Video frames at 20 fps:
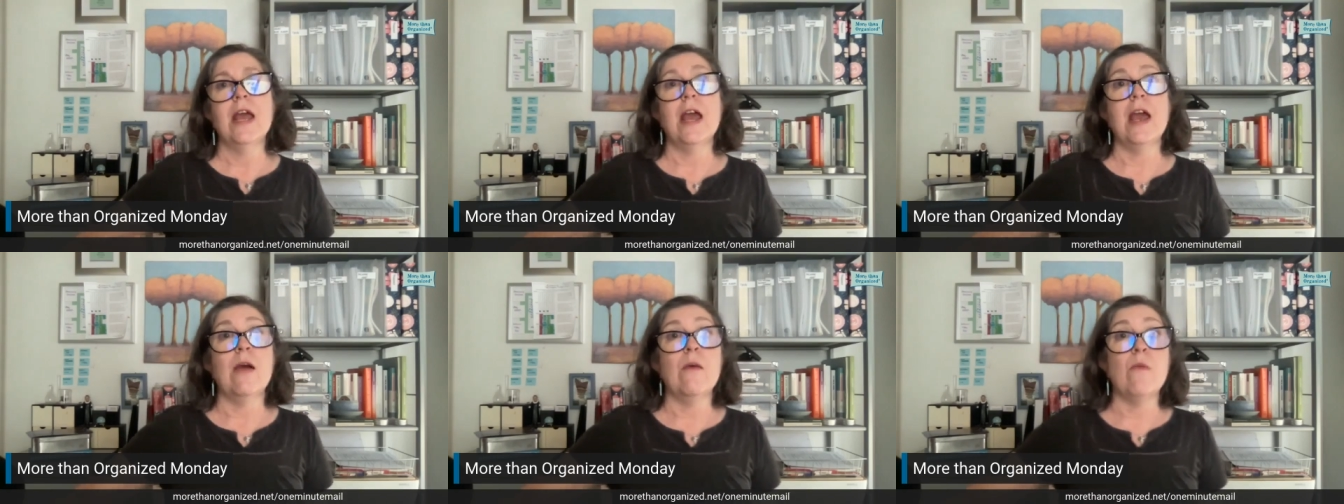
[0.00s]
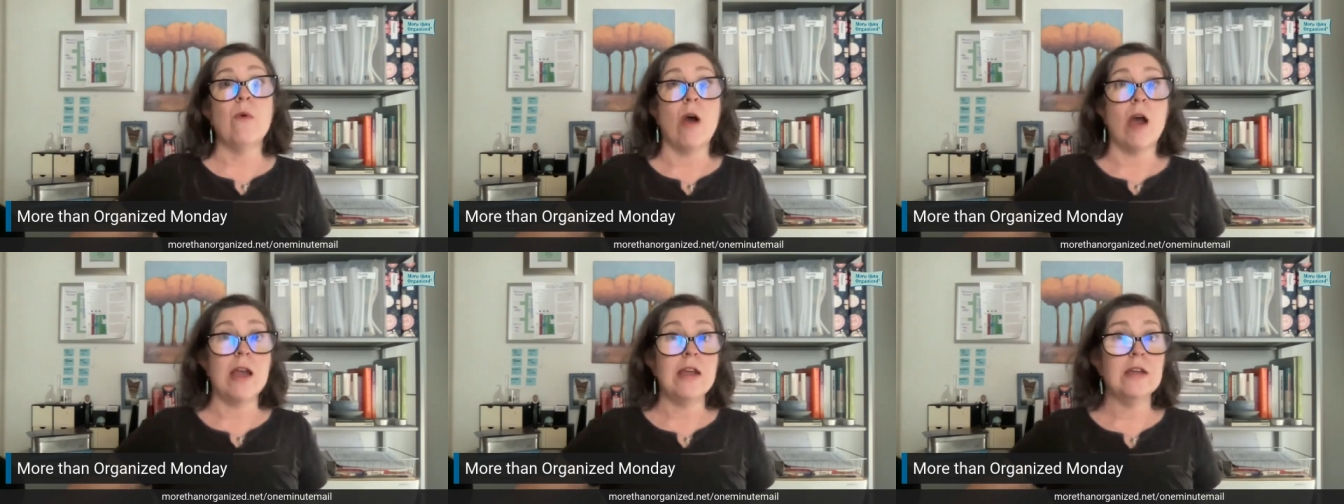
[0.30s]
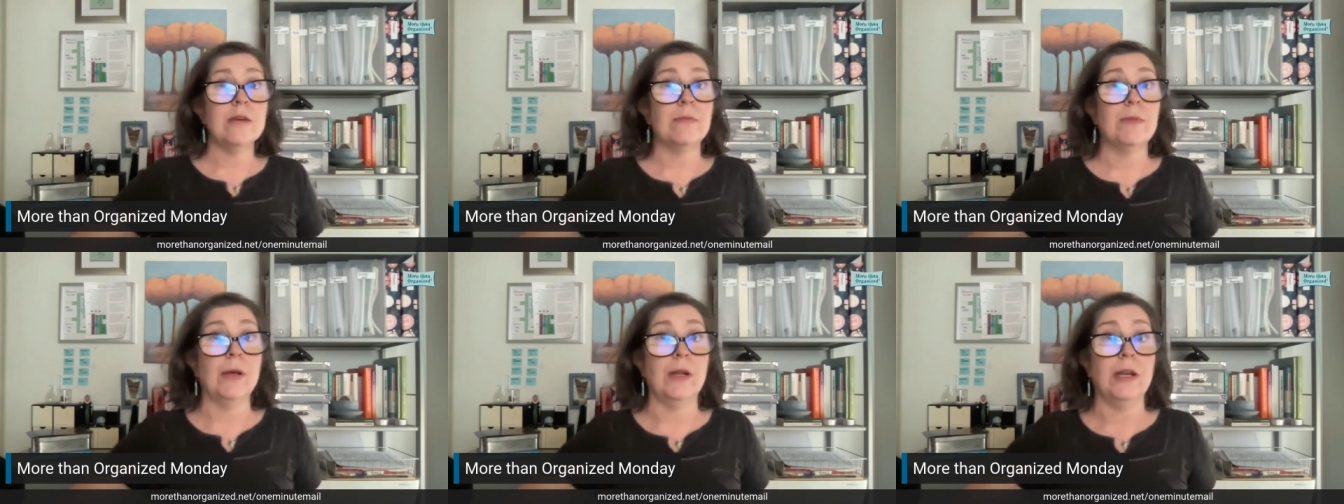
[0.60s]
and why
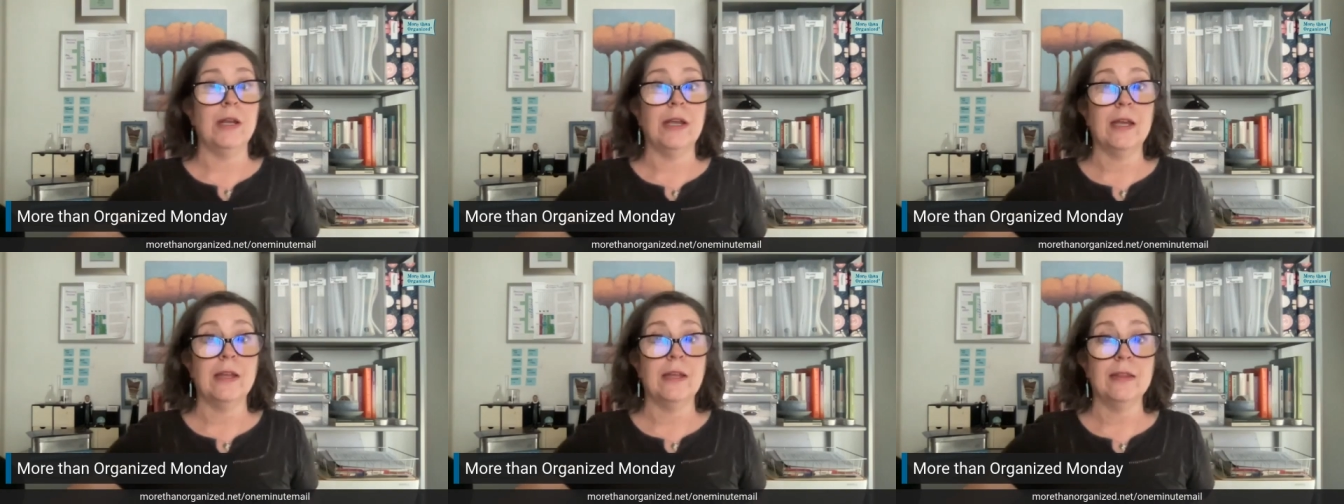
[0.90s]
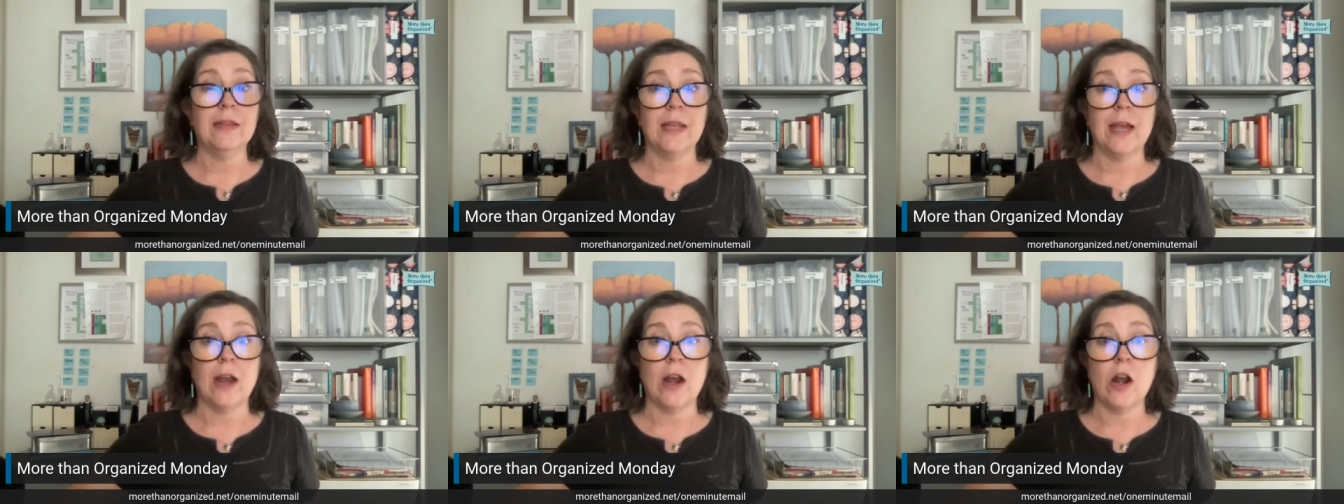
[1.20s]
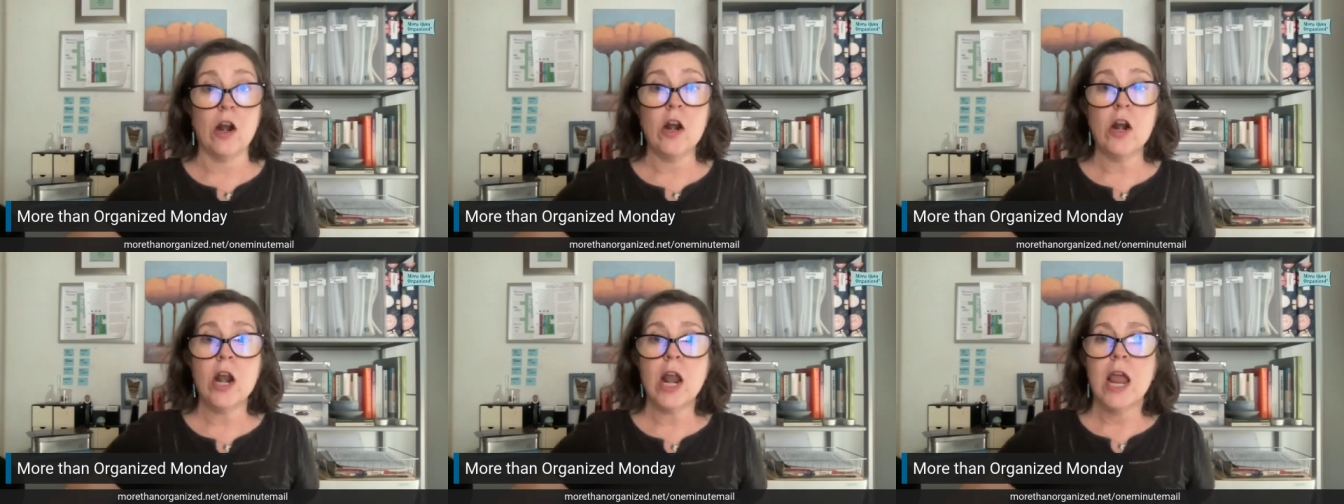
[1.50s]
you're putting it
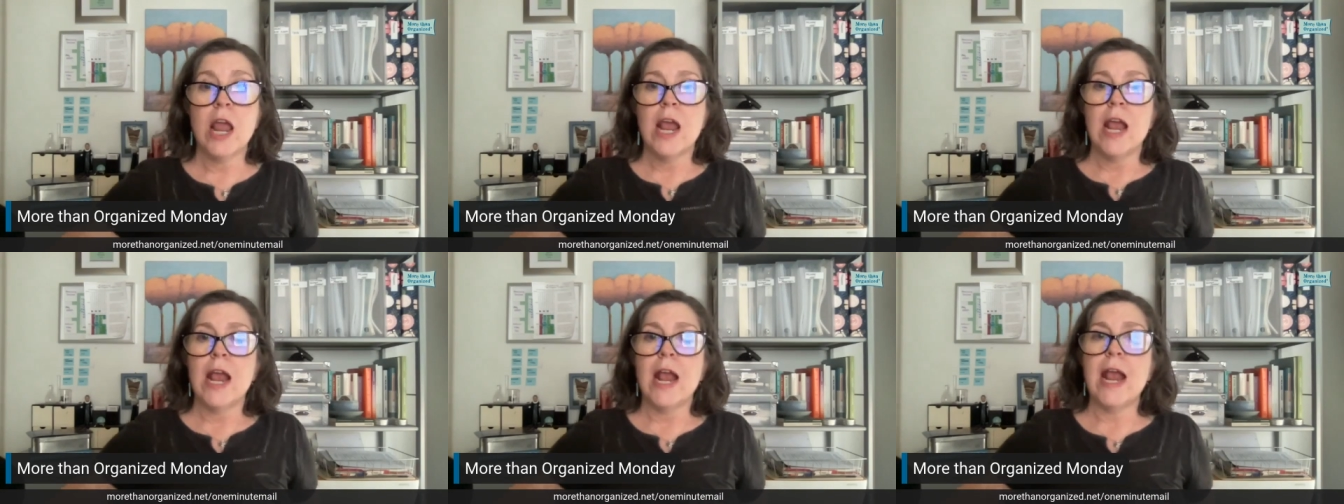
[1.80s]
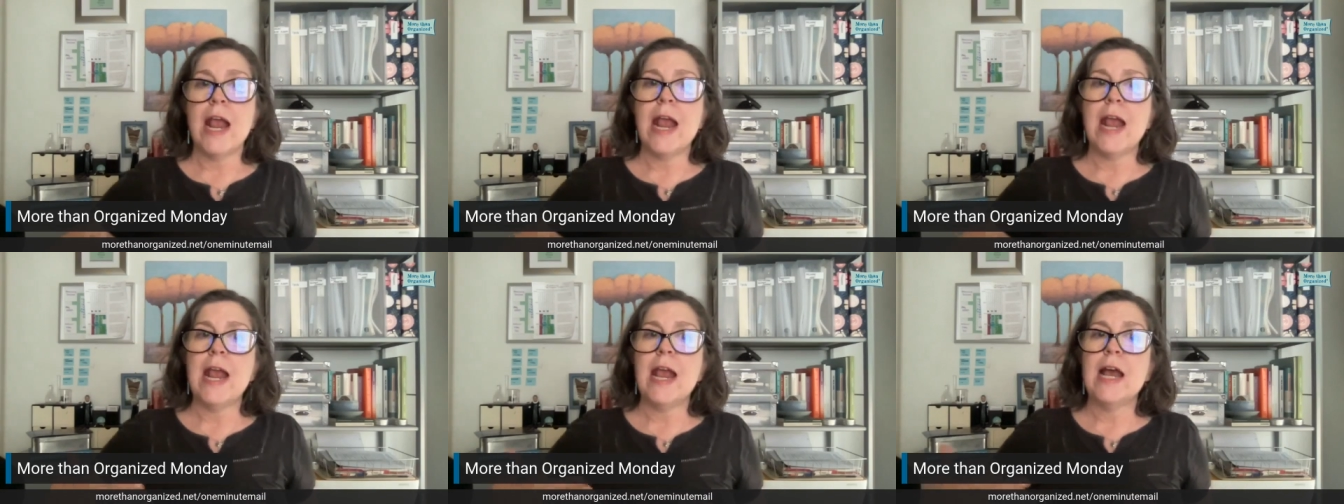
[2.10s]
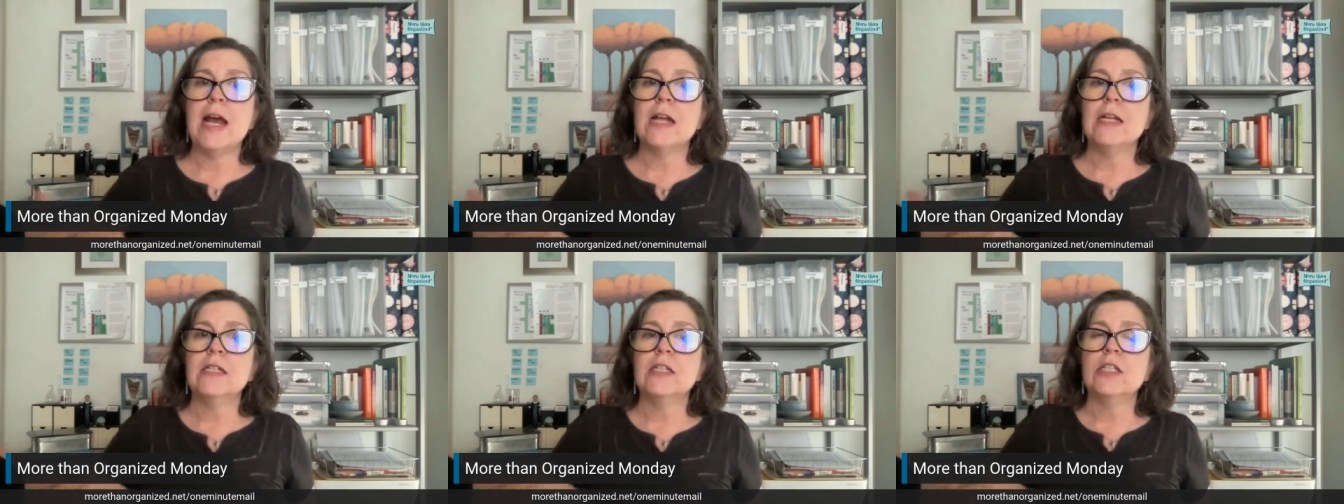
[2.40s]
there,
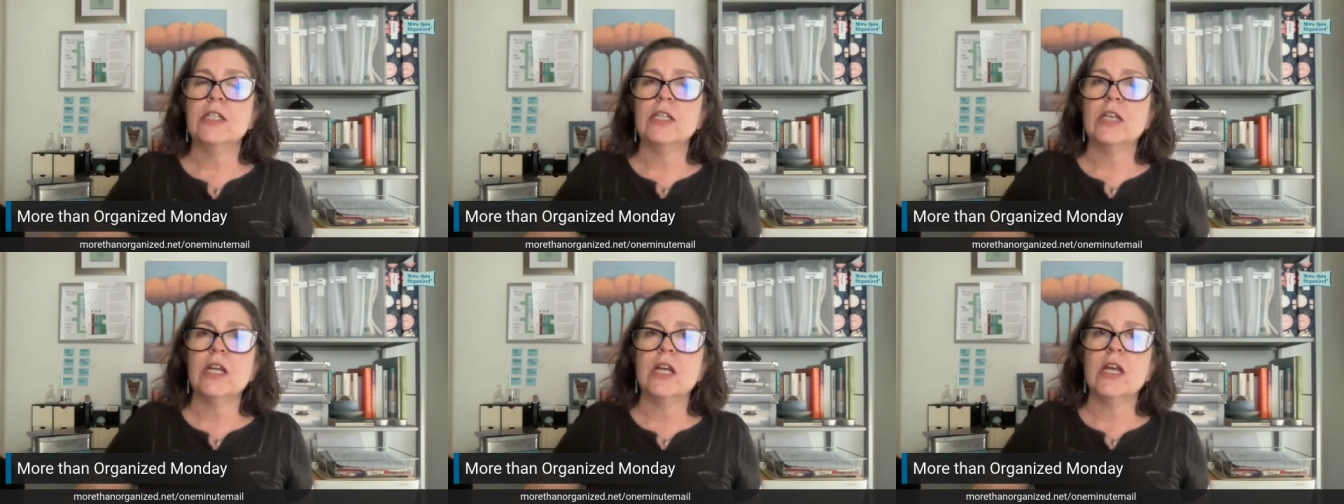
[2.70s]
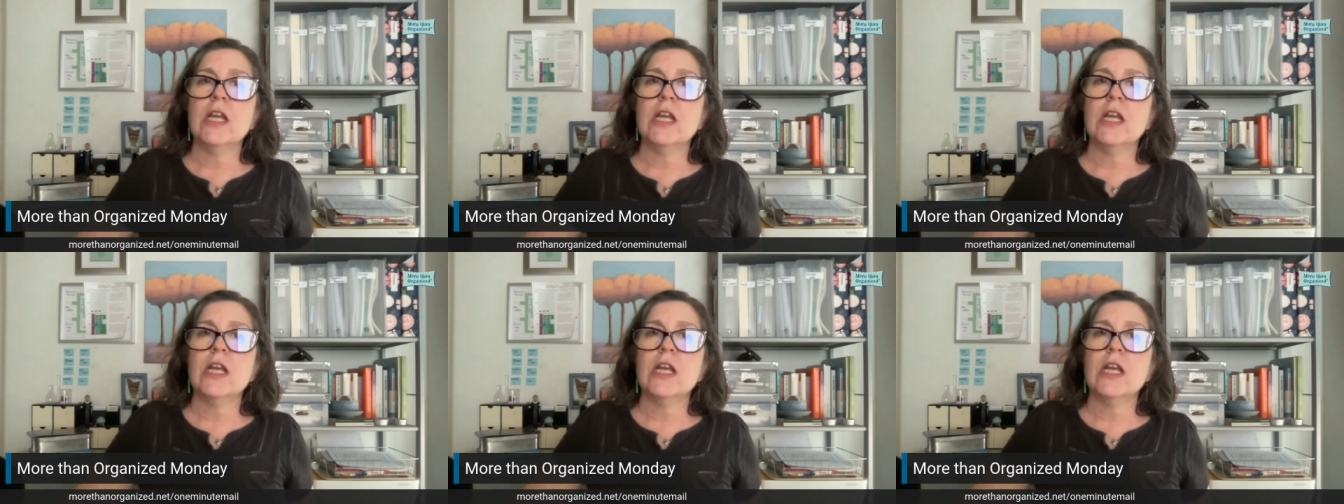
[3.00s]
and